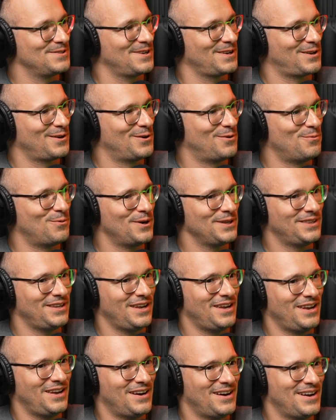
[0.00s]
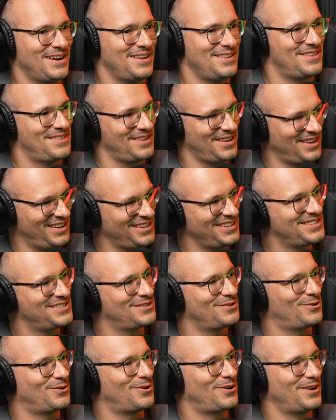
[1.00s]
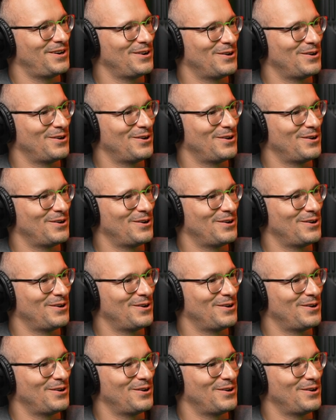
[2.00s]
like, you know, what AI thinks or, yeah.